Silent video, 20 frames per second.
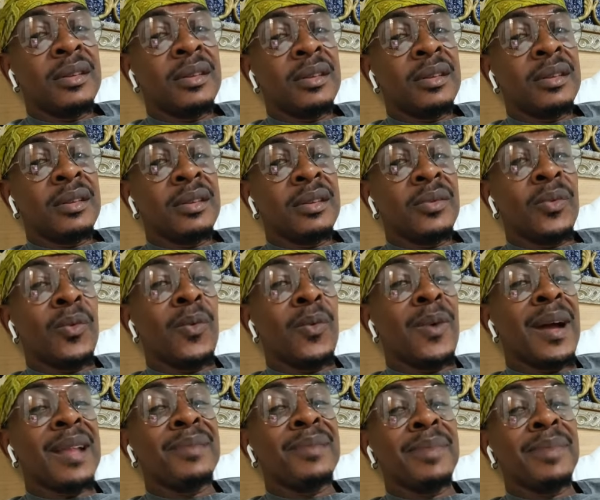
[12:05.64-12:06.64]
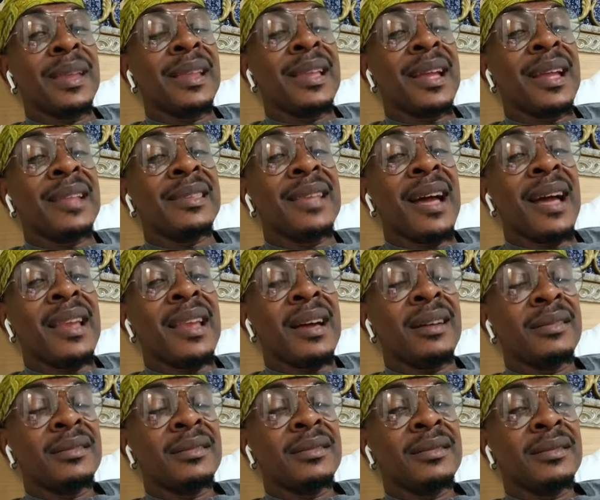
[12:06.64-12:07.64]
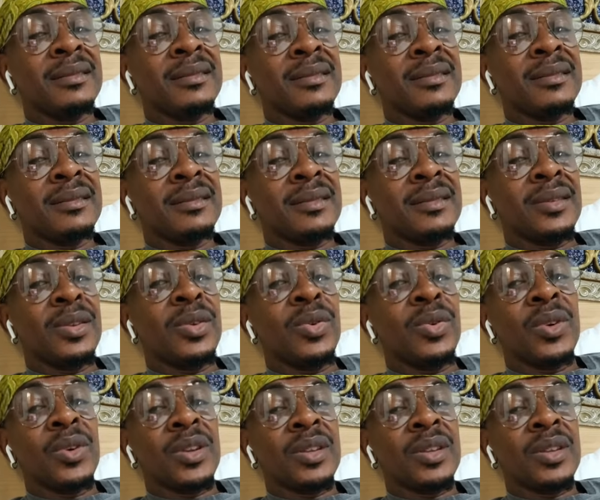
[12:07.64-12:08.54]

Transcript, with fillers: One million dollar loan.